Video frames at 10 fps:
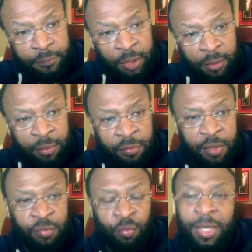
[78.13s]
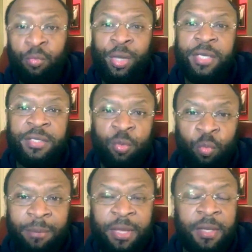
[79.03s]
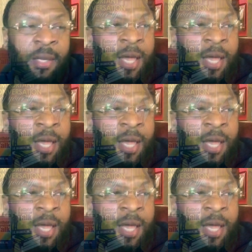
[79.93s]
you know, it's really written to women. A